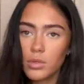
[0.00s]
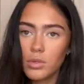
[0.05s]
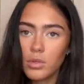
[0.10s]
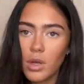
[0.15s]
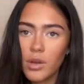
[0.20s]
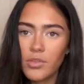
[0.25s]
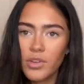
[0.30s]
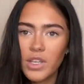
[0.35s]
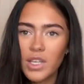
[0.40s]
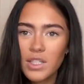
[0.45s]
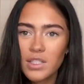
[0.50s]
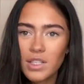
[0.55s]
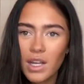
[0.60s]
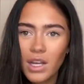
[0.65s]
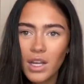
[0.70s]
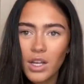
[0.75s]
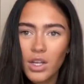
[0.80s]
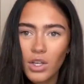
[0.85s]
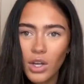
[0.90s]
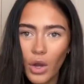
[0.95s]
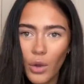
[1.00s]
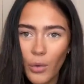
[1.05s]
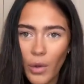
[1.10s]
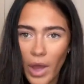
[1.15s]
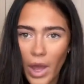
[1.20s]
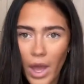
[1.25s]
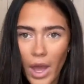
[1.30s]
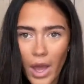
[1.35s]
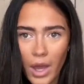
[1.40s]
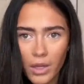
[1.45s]
I think it's like a goat
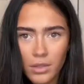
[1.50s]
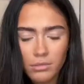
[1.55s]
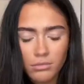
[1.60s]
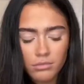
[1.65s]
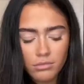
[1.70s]
hair.